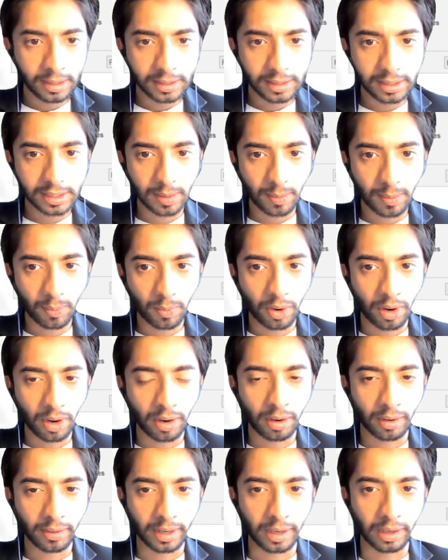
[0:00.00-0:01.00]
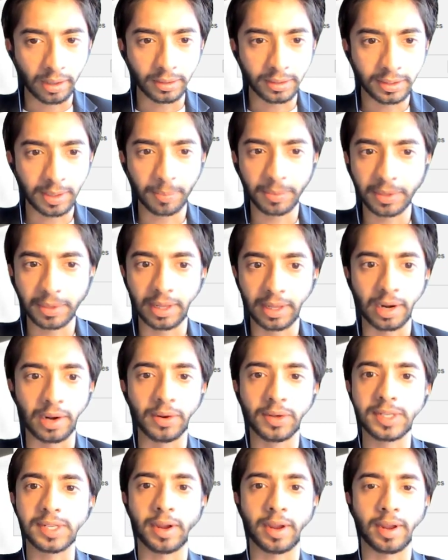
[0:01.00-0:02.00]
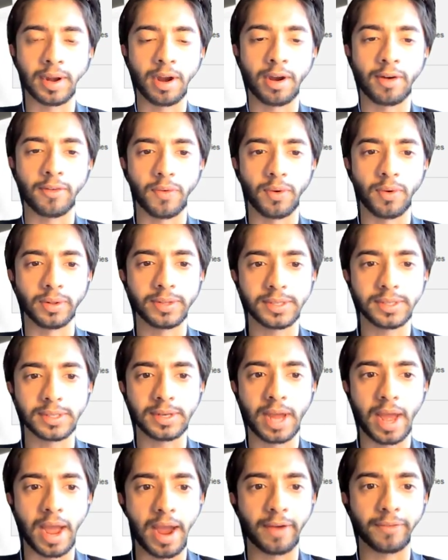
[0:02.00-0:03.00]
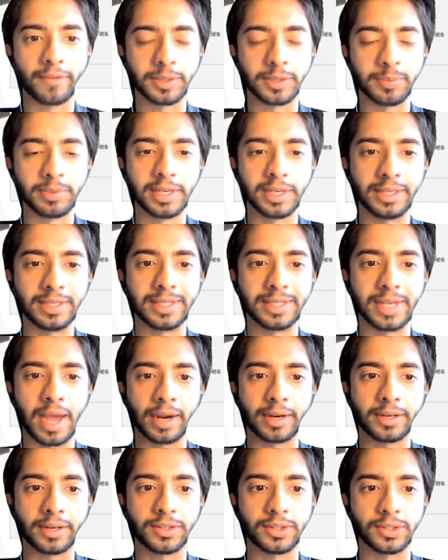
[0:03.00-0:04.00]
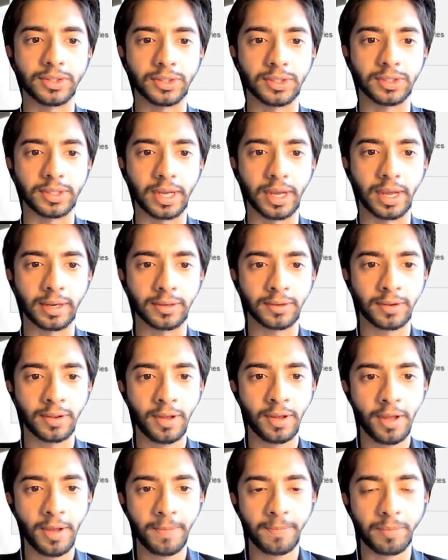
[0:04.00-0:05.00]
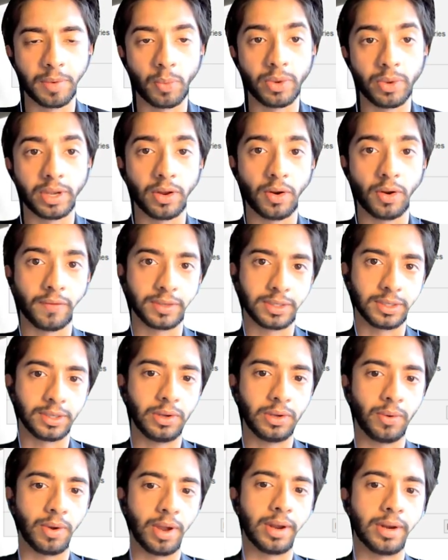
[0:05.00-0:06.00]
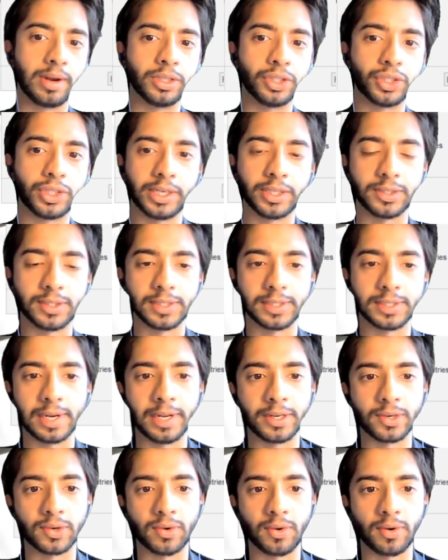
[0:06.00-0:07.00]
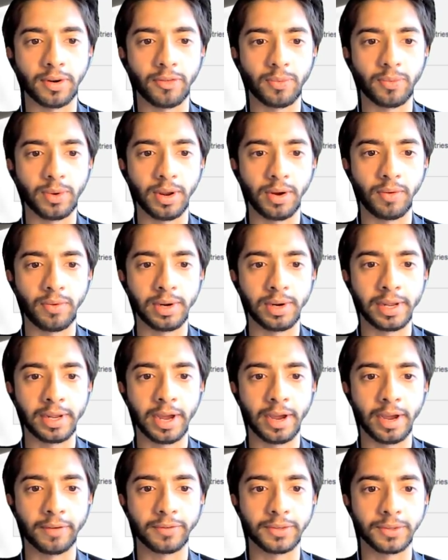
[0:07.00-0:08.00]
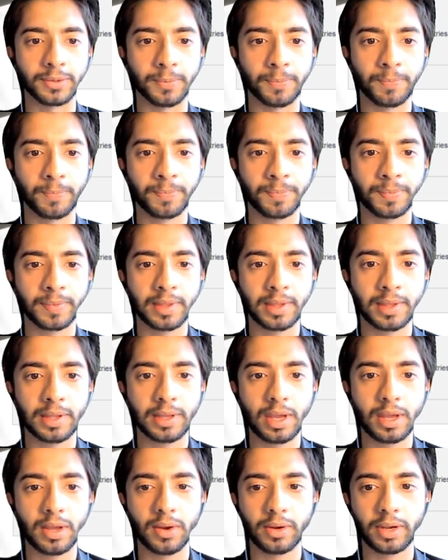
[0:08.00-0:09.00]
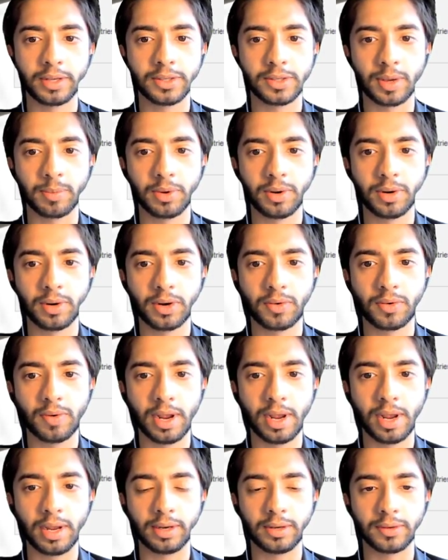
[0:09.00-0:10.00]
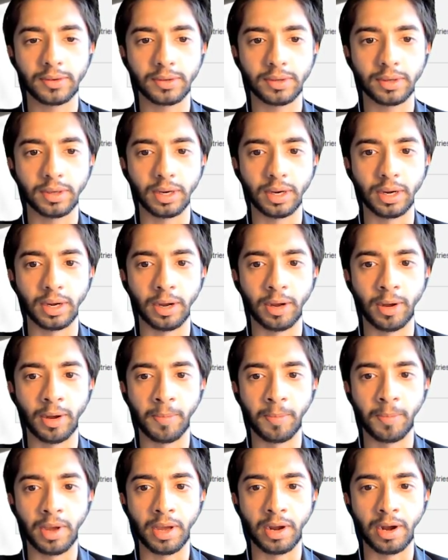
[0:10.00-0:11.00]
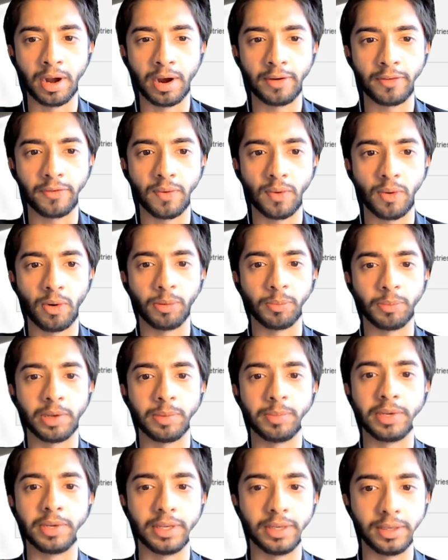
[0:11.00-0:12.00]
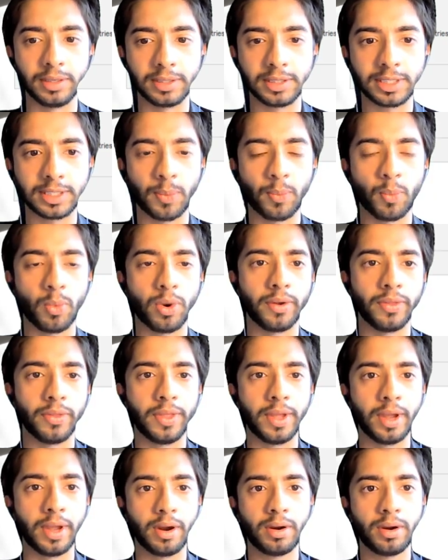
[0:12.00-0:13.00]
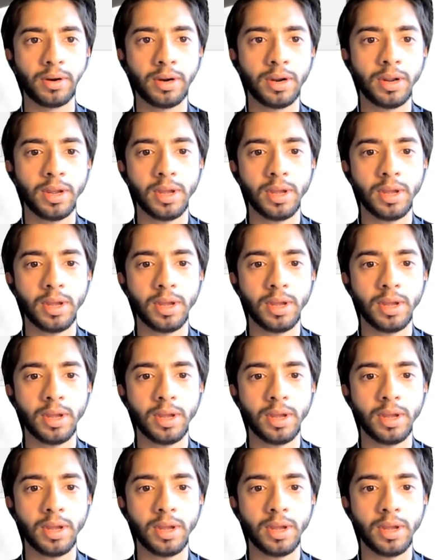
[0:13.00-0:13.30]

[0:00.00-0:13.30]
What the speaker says: something that looks like an airfoil. It doesn't have to be exact just yet, but we can obviously go ahead and change this later on if we really have to. Okay, so I'm going to create an airfoil maybe somewhere there,